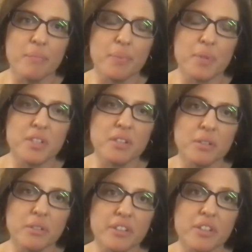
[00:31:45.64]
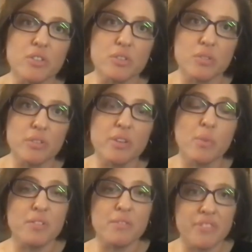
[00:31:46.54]
particularly concerning
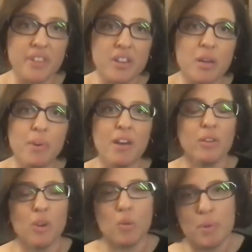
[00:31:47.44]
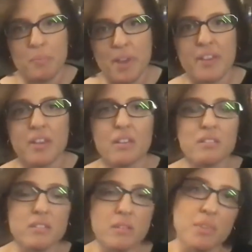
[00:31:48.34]
when you think about open banking
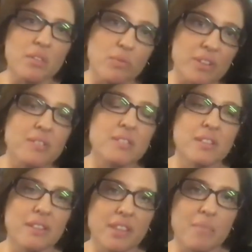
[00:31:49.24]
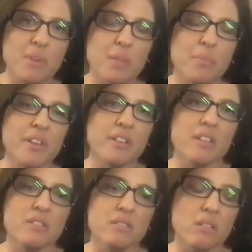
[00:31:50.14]
and some of the risks that that may bring.
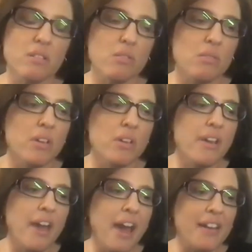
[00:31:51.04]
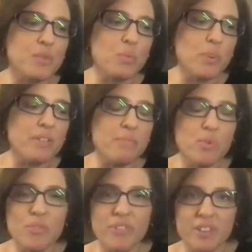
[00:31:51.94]
And so as we
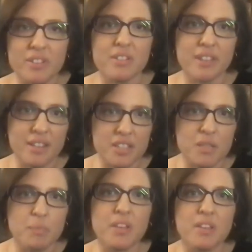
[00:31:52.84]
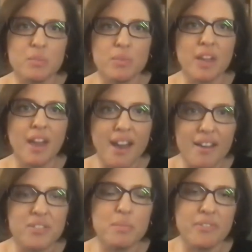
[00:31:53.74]
move into that space, we
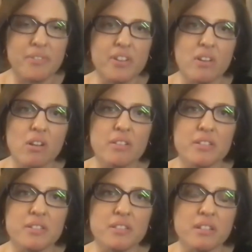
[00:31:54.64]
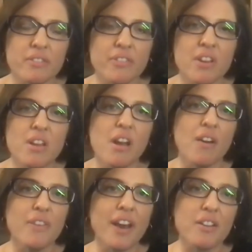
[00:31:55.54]
have to be very cognizant of
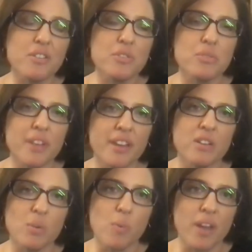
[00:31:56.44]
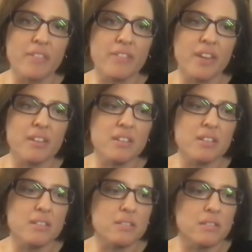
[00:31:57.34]
how to do that in a way that
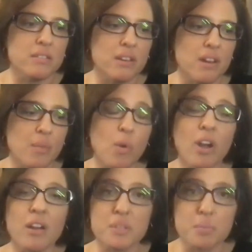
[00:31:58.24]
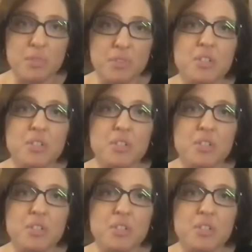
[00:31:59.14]
is what customers are